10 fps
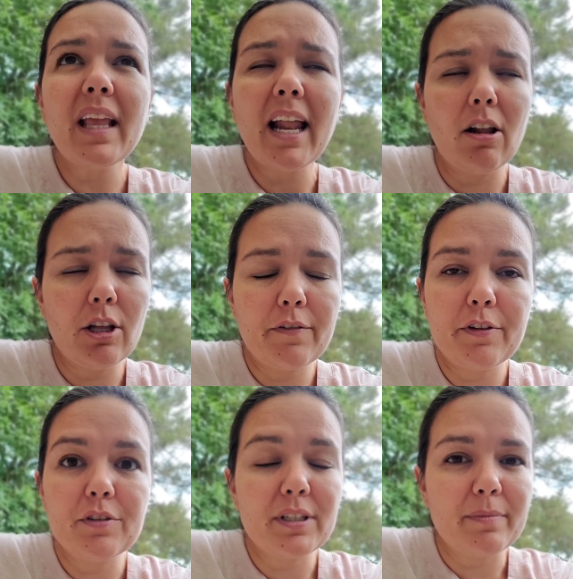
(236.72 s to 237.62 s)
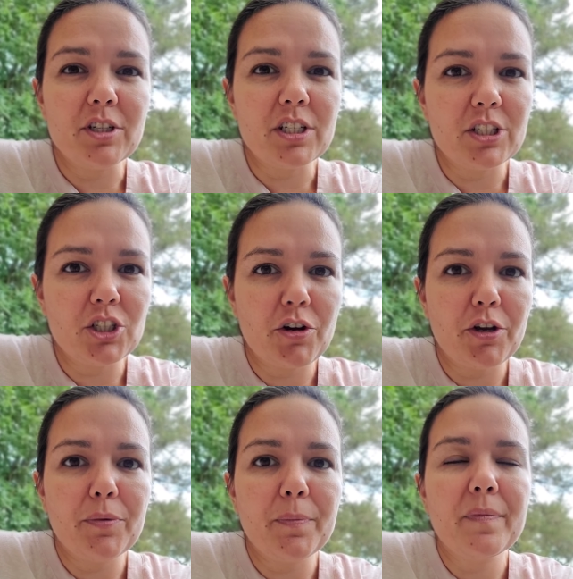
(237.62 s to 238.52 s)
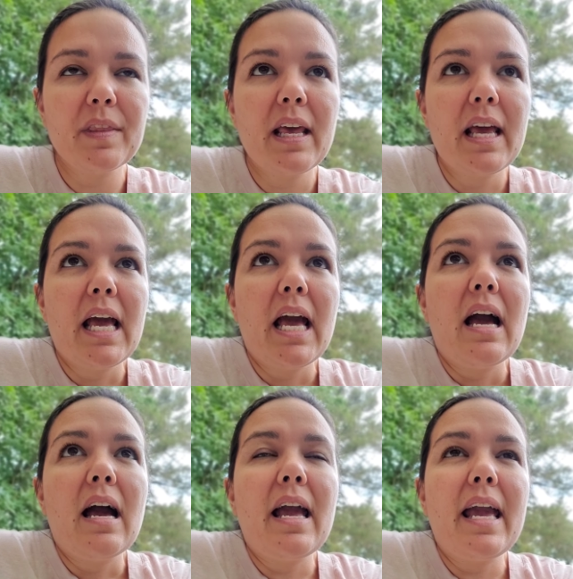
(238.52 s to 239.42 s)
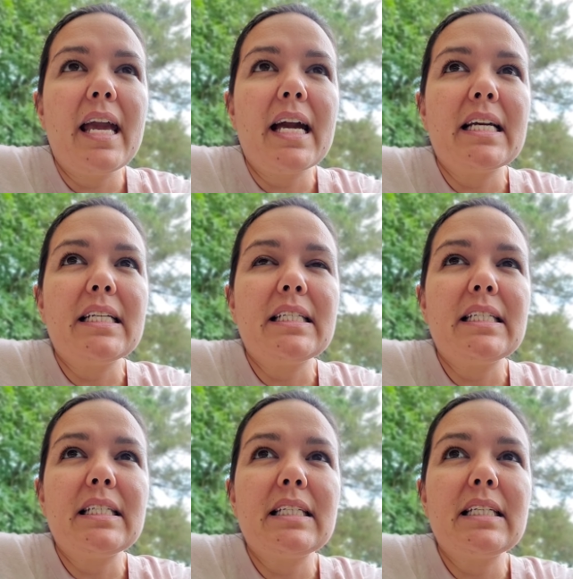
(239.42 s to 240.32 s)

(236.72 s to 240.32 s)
And I'll look for those images to show you. And